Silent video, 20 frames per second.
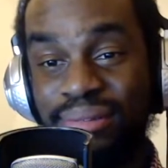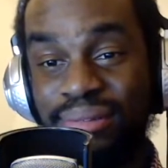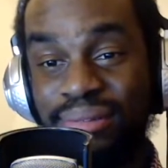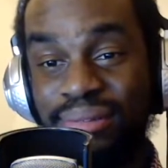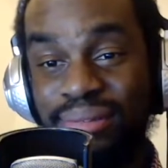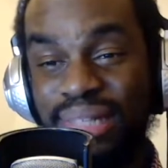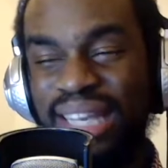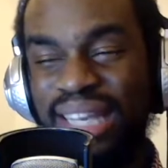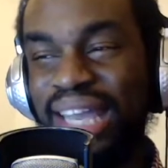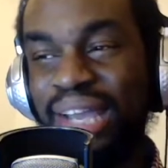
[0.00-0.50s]

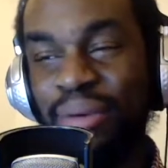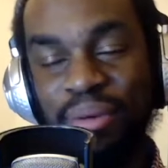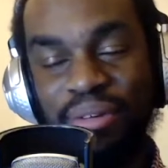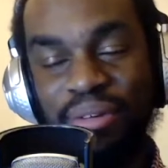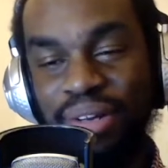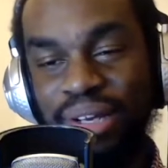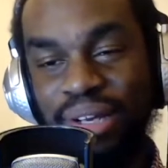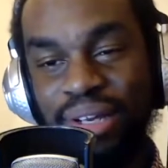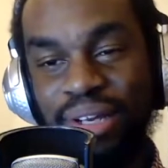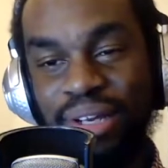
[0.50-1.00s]
I can't wait for
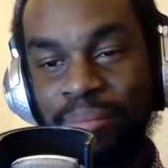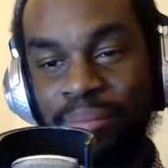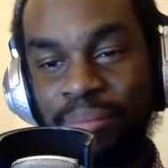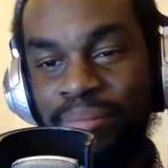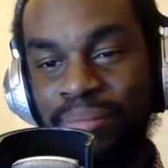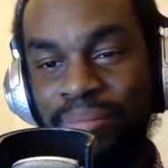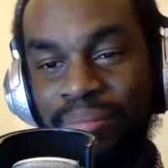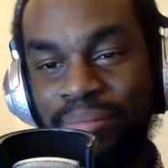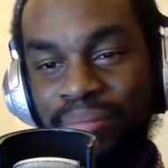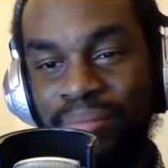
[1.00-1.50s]
that game.
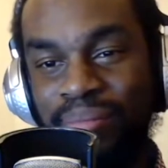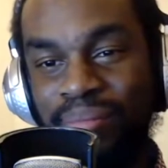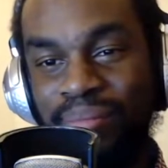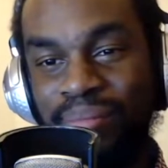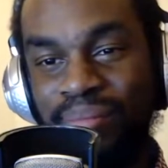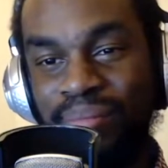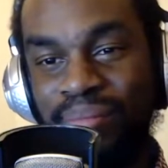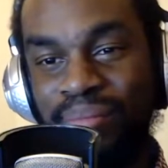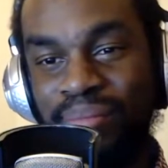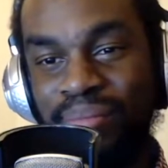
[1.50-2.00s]

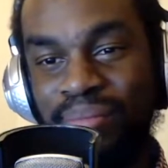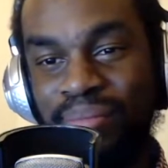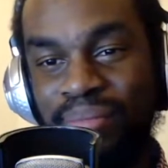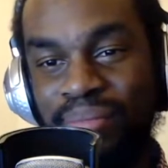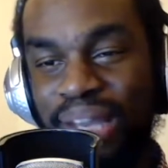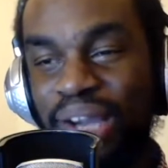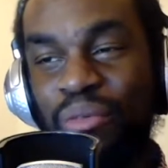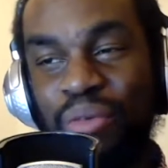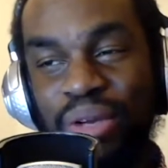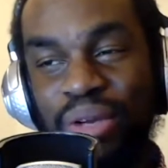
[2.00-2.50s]

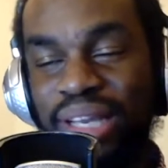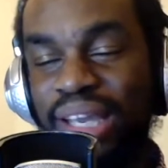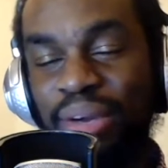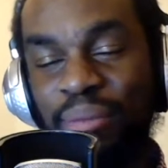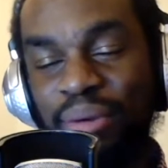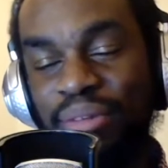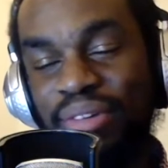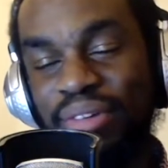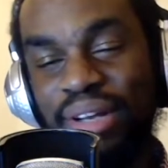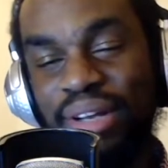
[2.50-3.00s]
Like I really
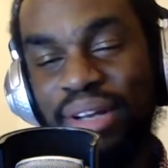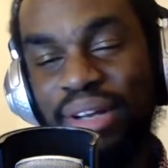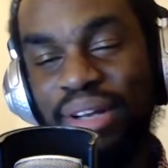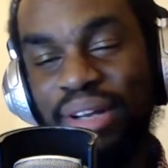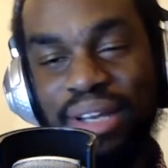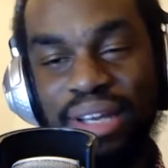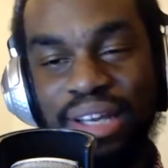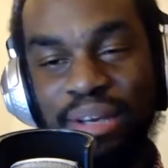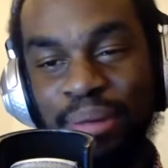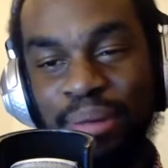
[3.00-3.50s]
can't wait for that
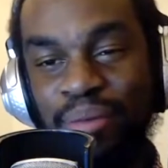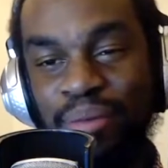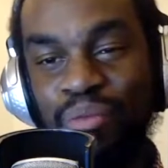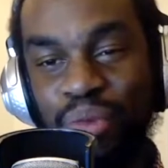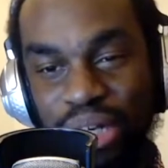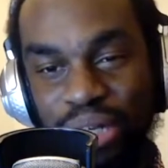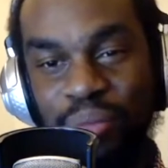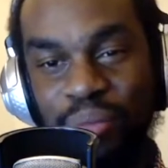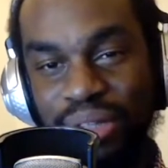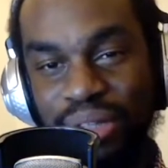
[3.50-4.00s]
game. I
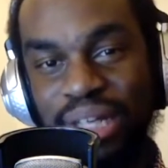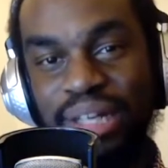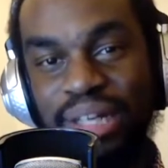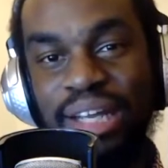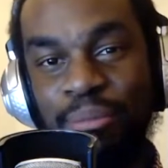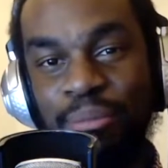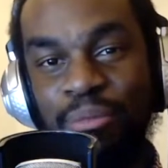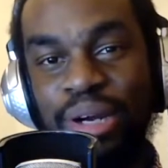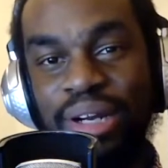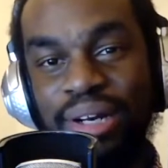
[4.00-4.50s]
really want that
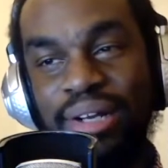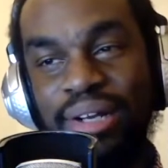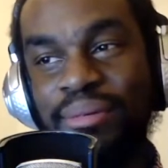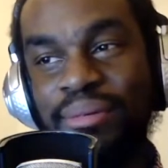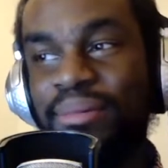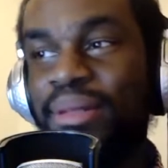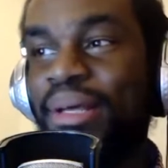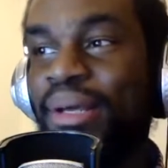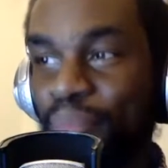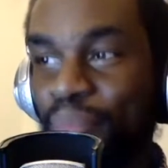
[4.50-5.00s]
game right
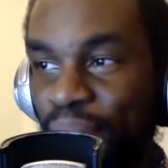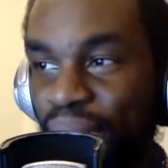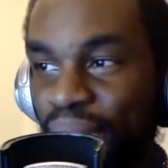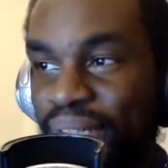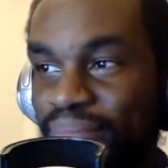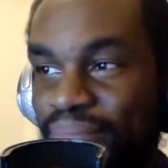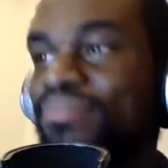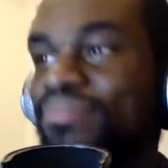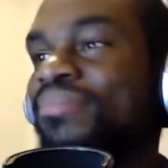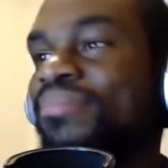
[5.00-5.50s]
now.
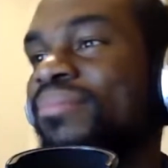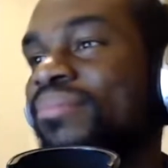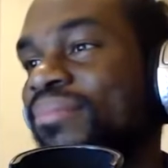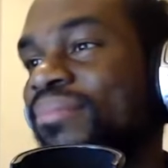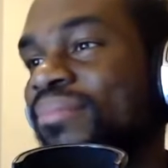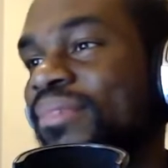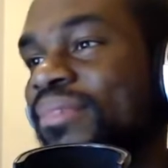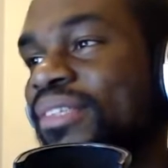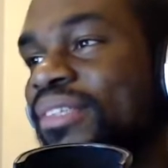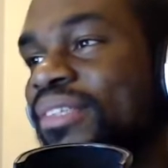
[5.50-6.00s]
But
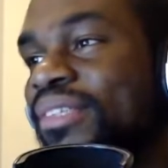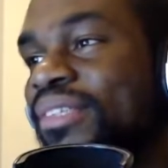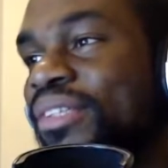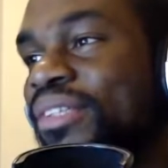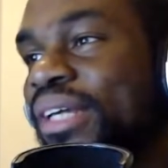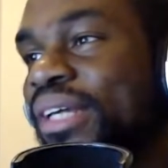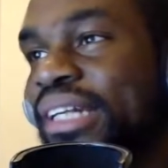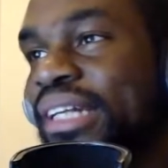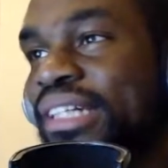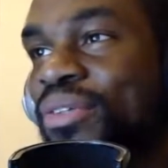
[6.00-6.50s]
so
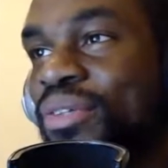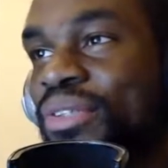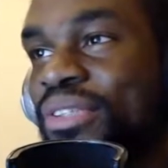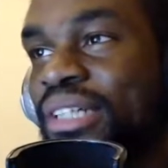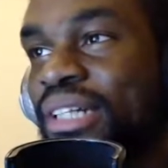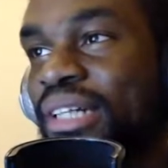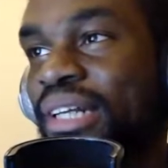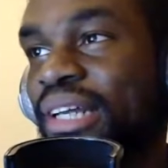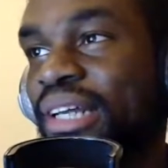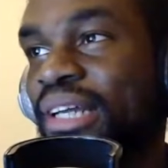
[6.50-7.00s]
yeah, Discord
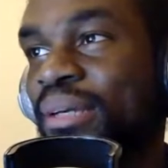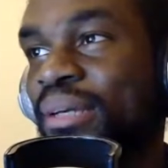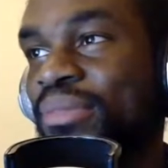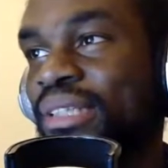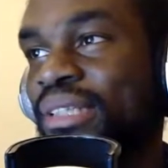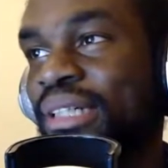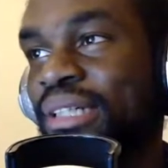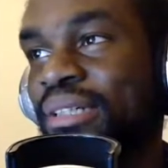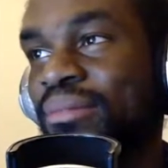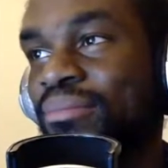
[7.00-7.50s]
selling
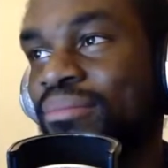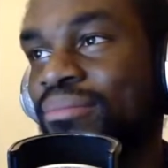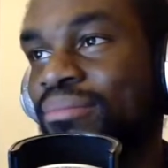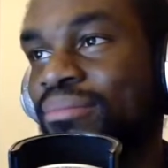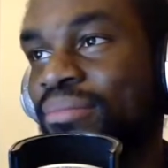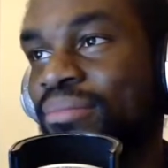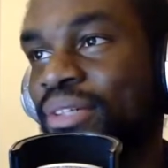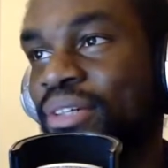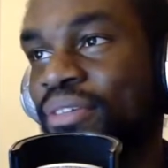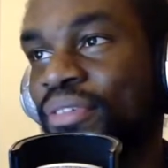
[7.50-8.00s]
games and
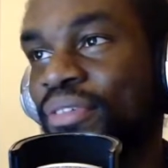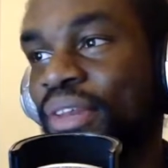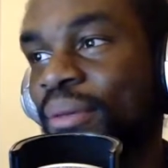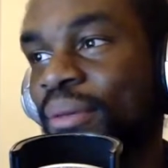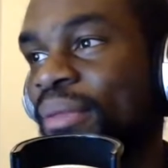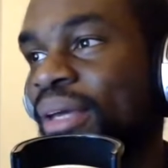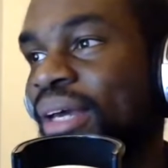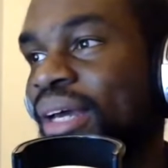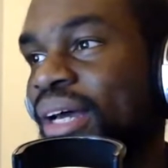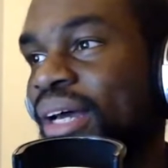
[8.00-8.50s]
good for
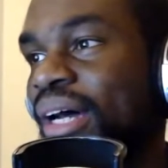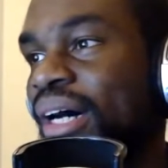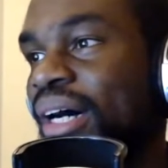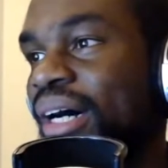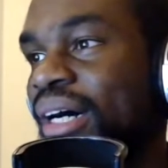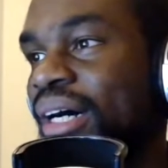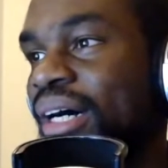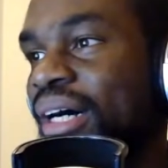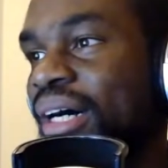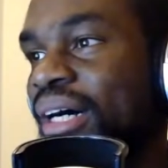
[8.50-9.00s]
them.
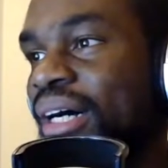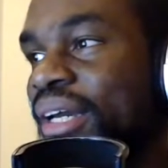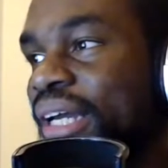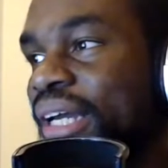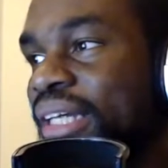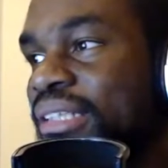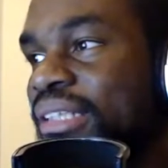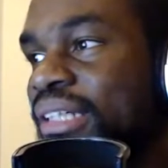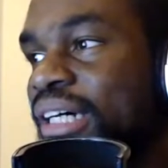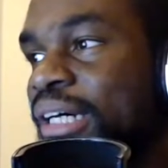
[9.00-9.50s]

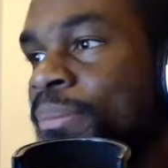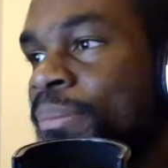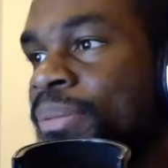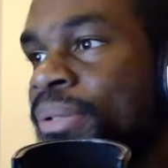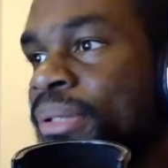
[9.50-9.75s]
Next up,